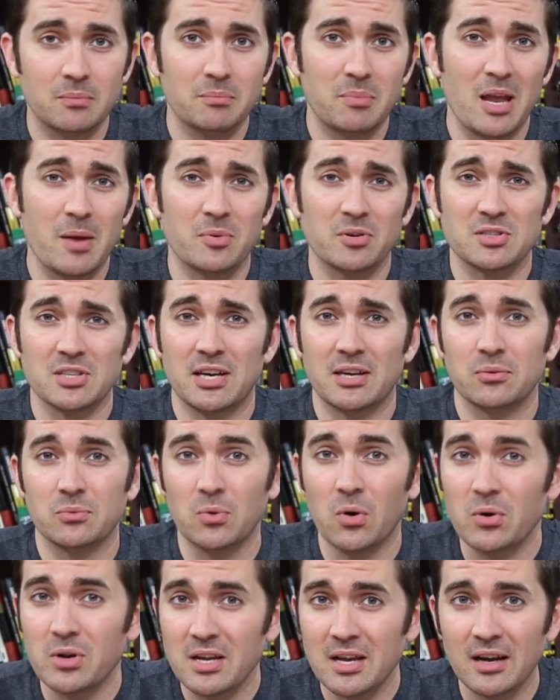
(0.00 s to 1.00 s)
papers like
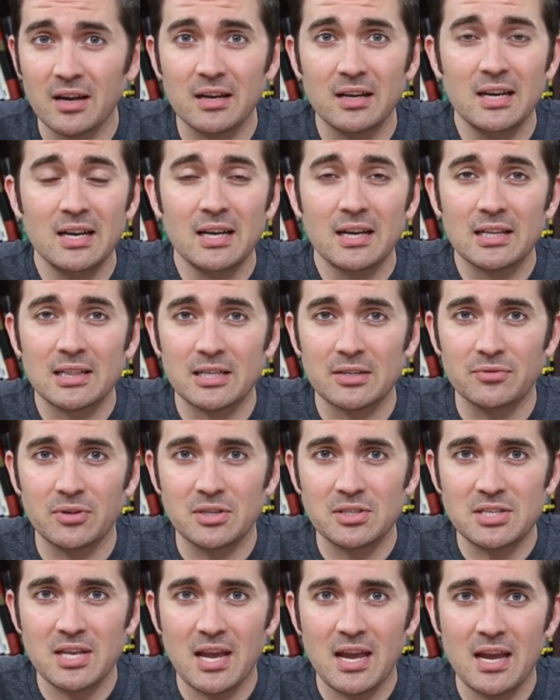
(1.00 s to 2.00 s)
Rhodia,
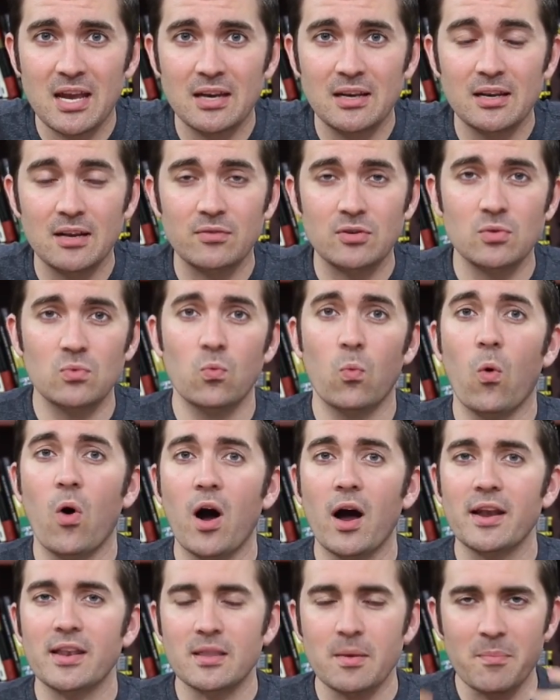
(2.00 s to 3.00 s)
Clairefontaine, if you
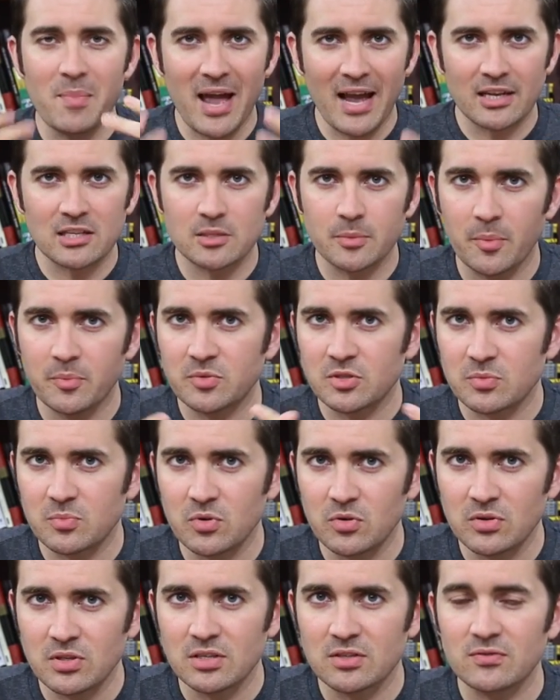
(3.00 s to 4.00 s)
want the maximum
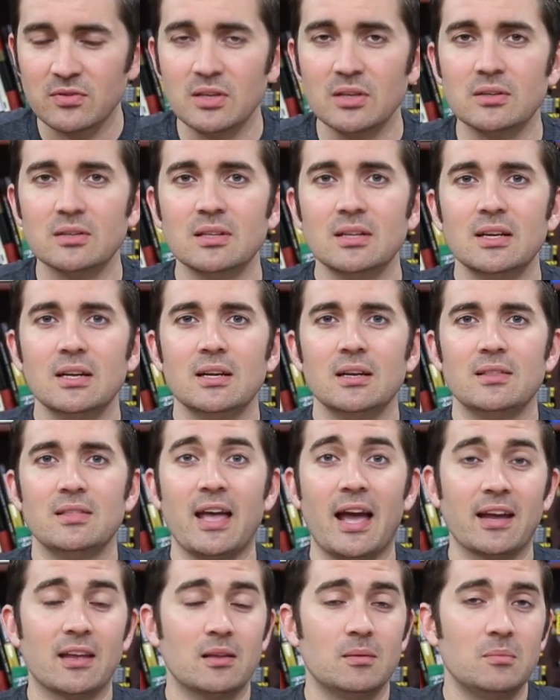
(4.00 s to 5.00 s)
smoothness feel,
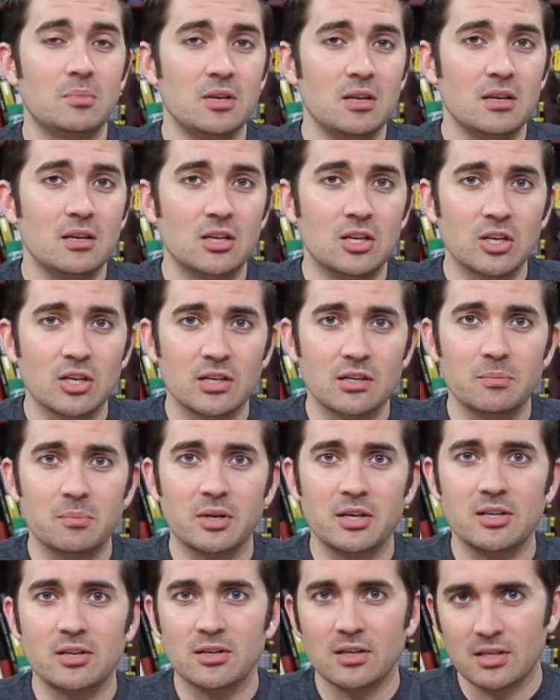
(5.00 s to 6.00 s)
that can be good,
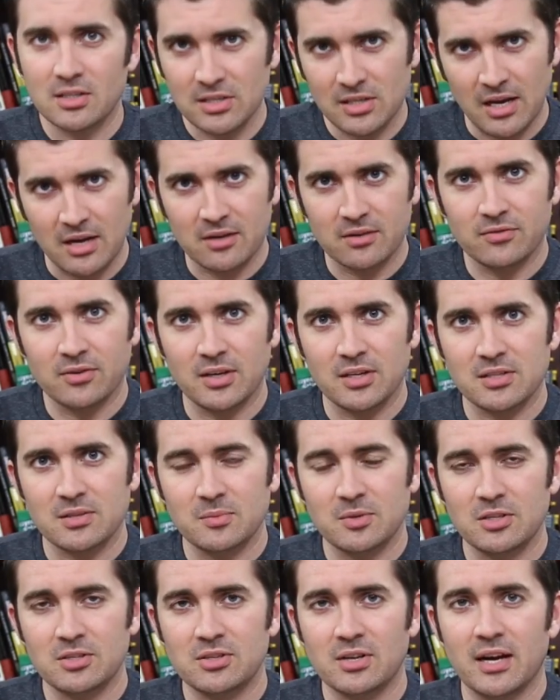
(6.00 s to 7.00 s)
but you're gonna sacrifice some
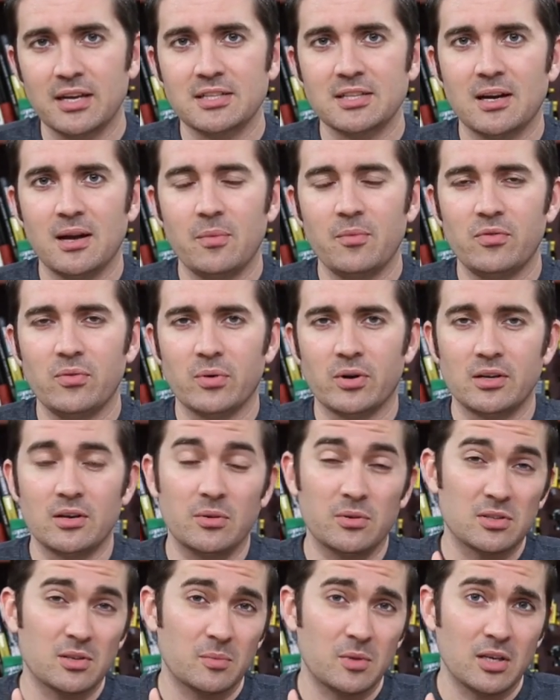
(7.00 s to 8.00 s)
of the dry time. If you wanna
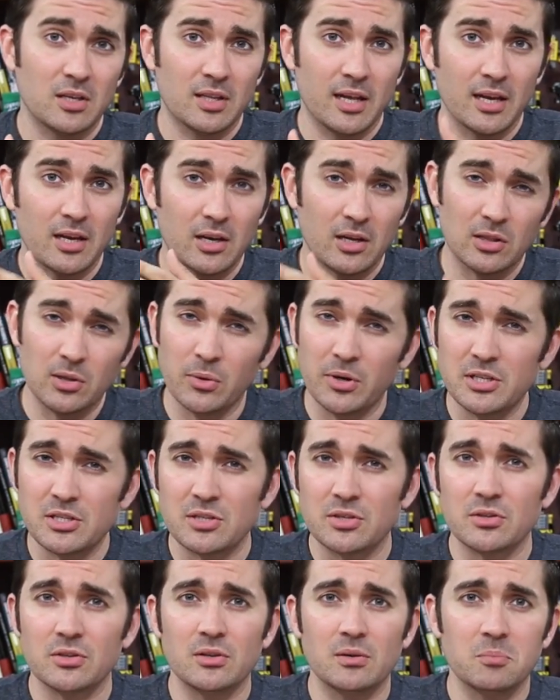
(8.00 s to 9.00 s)
go with something like a
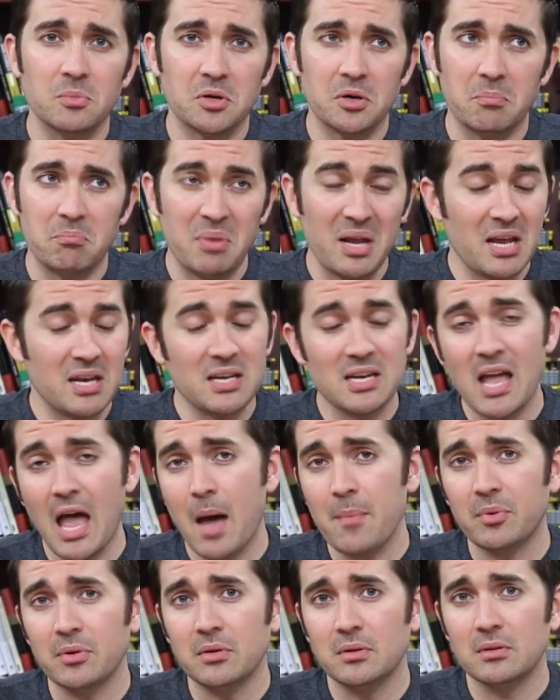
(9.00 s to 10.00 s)
Leuchtturm or a Banded
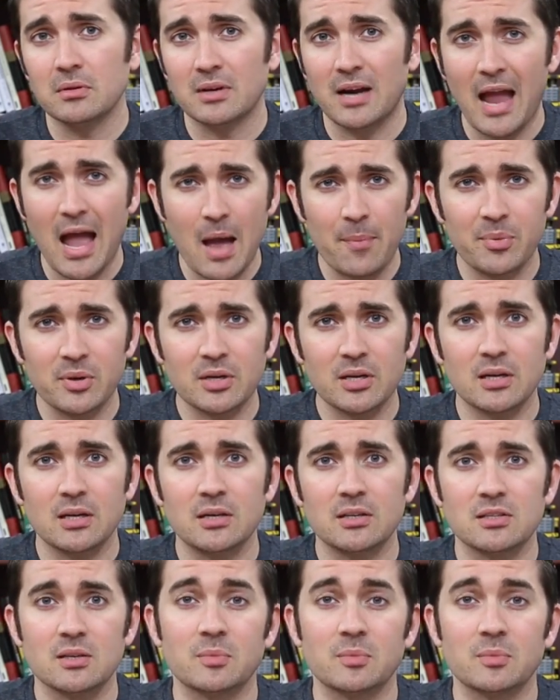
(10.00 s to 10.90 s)
Apple or Apica,